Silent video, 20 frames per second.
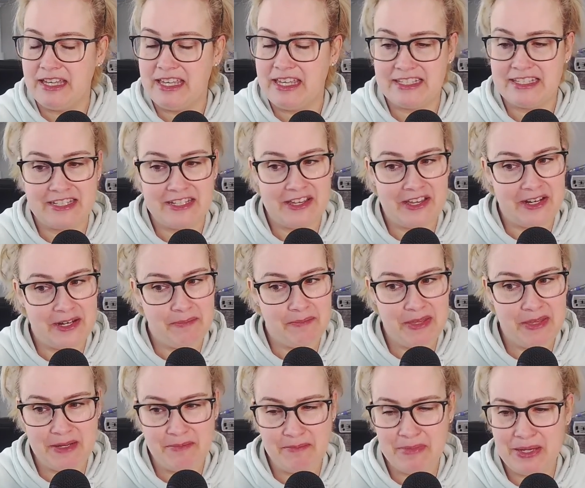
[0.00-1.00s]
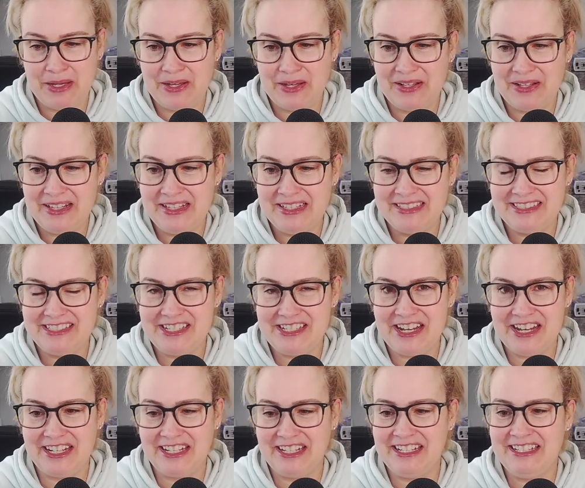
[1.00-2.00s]
It's not a pinball,
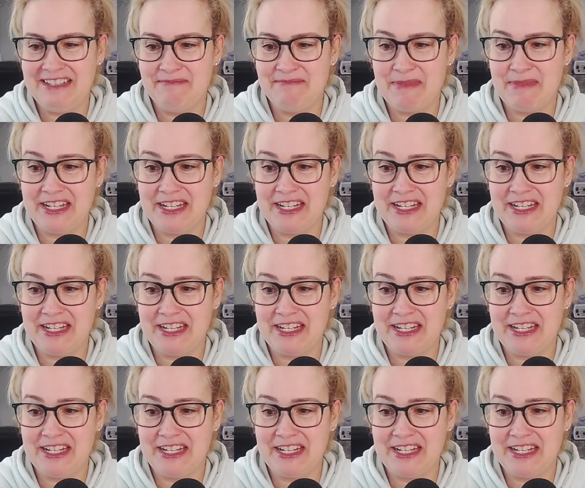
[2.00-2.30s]
Jane,